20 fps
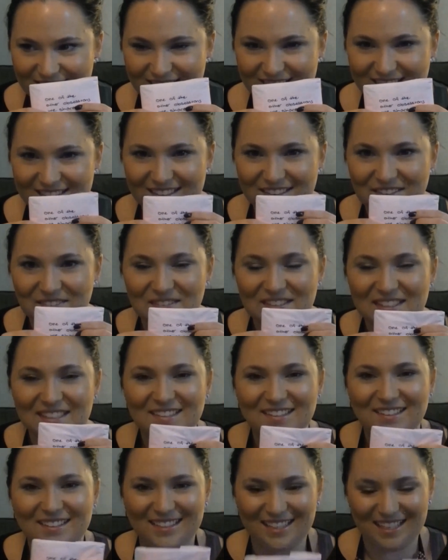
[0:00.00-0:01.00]
Oh my God,
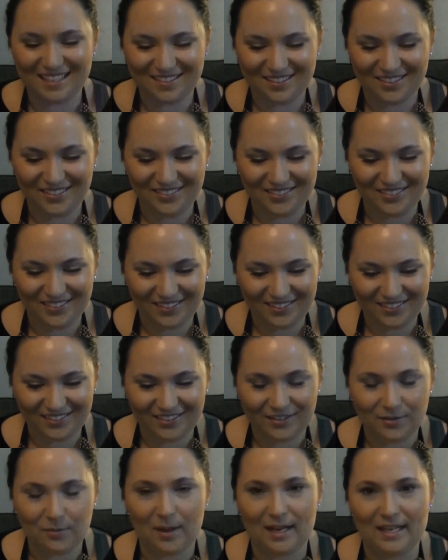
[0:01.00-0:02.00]
I don't know.
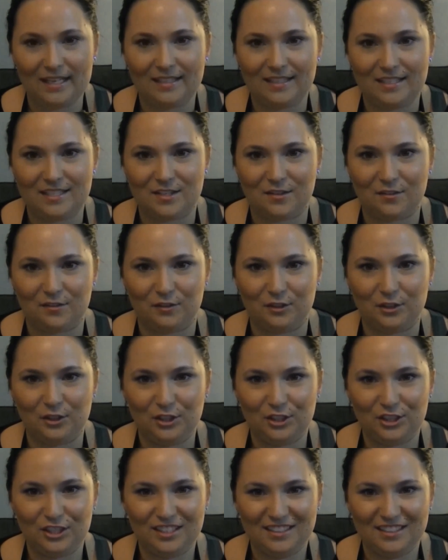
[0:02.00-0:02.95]
Wait, is it food?